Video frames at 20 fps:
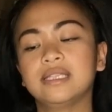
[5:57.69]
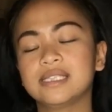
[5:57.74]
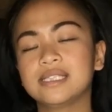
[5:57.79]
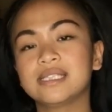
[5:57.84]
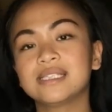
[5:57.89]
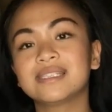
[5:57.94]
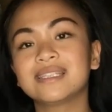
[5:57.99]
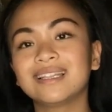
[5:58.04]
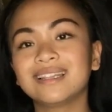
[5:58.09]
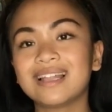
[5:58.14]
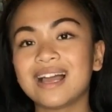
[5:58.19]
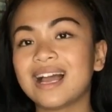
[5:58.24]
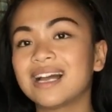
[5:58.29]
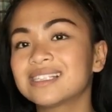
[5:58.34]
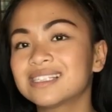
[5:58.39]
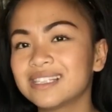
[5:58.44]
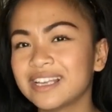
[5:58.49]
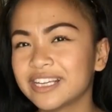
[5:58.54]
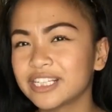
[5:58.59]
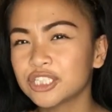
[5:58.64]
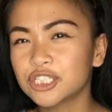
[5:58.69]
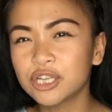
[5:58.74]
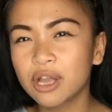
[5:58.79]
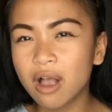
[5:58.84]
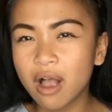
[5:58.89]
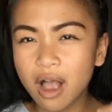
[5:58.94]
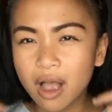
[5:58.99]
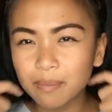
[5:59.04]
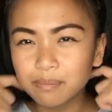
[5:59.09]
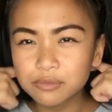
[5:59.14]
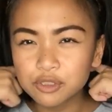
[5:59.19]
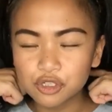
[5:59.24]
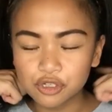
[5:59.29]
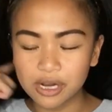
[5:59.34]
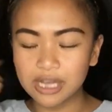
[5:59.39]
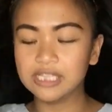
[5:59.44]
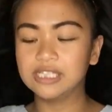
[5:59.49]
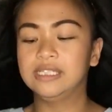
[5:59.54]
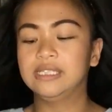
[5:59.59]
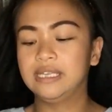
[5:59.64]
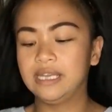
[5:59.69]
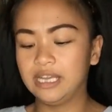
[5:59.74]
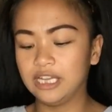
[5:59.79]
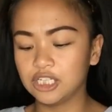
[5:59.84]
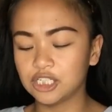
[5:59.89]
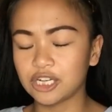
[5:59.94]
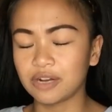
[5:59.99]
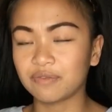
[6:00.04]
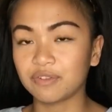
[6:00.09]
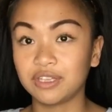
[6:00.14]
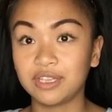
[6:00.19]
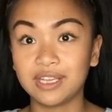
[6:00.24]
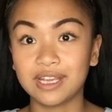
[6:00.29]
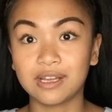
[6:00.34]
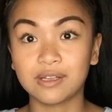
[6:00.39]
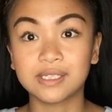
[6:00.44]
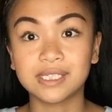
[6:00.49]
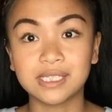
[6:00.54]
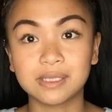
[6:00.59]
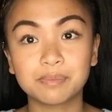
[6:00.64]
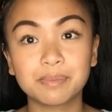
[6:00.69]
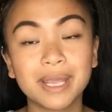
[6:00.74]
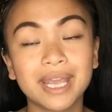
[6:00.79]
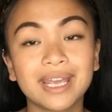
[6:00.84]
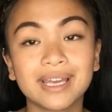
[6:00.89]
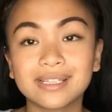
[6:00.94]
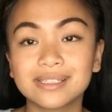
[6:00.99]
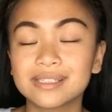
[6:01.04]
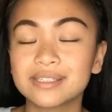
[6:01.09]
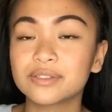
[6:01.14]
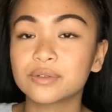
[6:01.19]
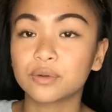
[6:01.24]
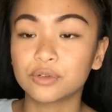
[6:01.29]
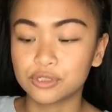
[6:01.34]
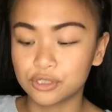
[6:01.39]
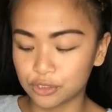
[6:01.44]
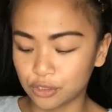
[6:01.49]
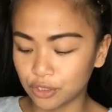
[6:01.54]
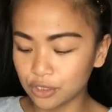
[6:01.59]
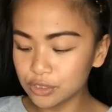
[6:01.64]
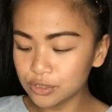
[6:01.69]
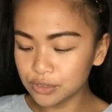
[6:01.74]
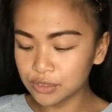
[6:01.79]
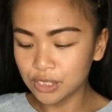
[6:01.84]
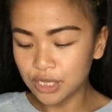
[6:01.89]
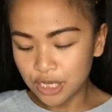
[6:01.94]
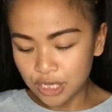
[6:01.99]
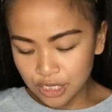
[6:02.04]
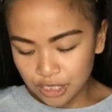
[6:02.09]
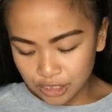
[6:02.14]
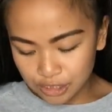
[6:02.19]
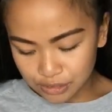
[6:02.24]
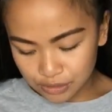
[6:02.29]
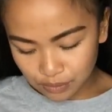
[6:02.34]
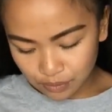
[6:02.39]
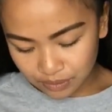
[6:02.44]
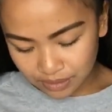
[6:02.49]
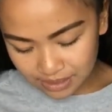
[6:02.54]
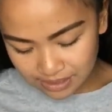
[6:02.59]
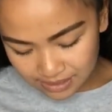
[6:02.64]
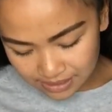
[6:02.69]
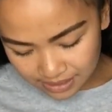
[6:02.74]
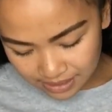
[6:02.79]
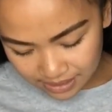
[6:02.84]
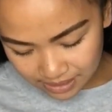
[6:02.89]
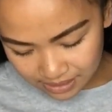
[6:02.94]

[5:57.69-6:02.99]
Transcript: this is the last like top dress-ish, everything else is pants or skirts. So this